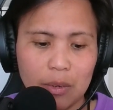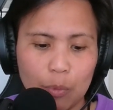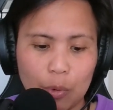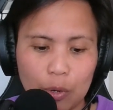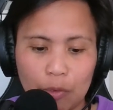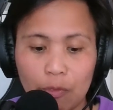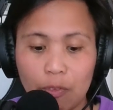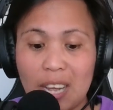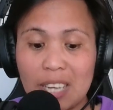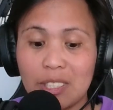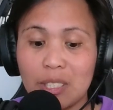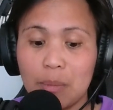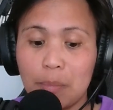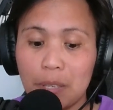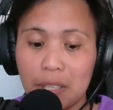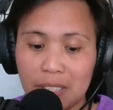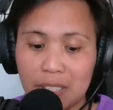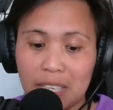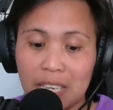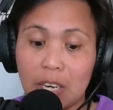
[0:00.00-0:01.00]
with
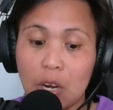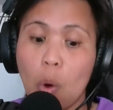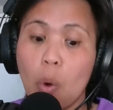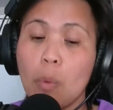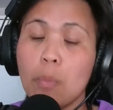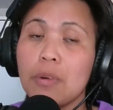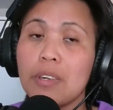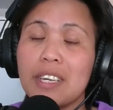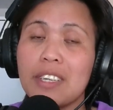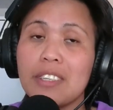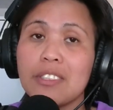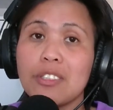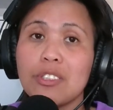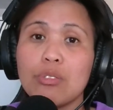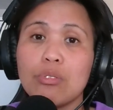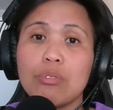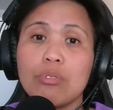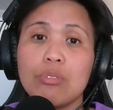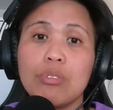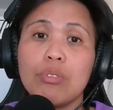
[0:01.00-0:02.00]
flexibility and openness
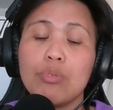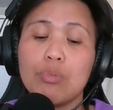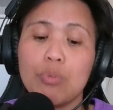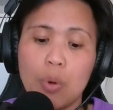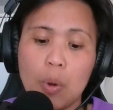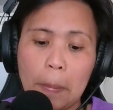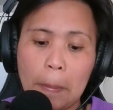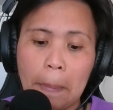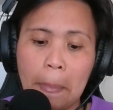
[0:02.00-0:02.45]
to new